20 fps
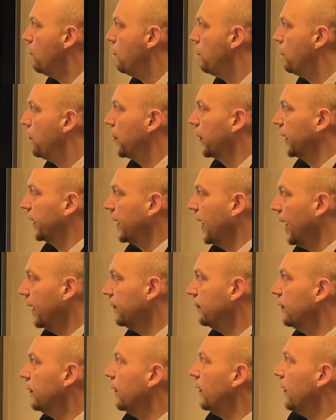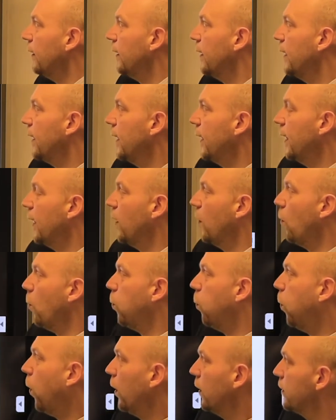But again,
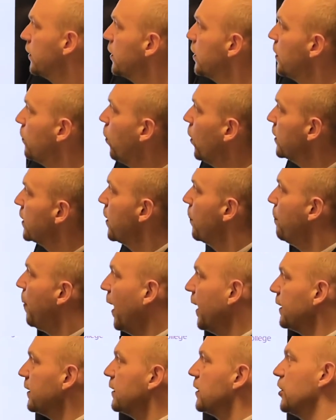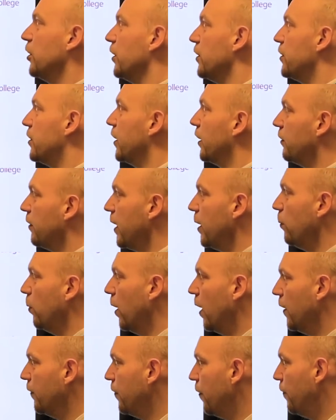what's a bachelor's degree
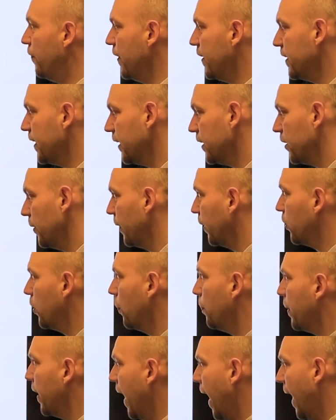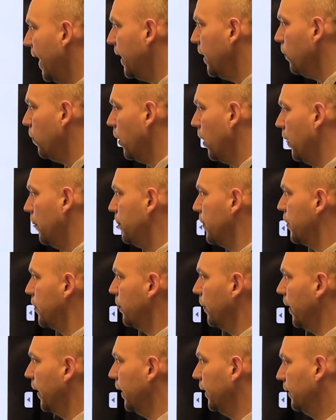worth of physics? So it could be anywhere
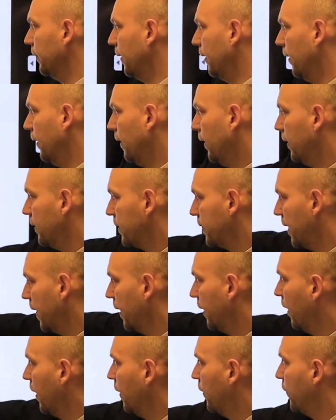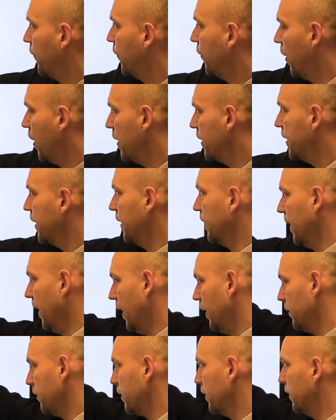between, let's say,
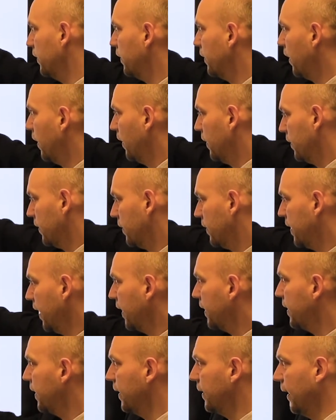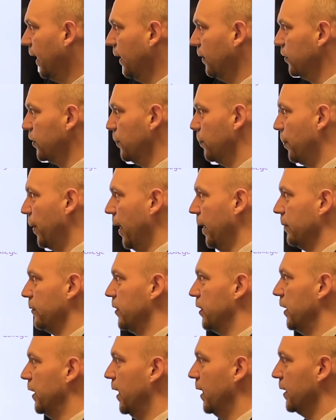£30,000, £60,000
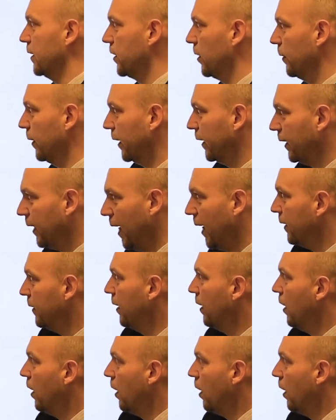a year. So again,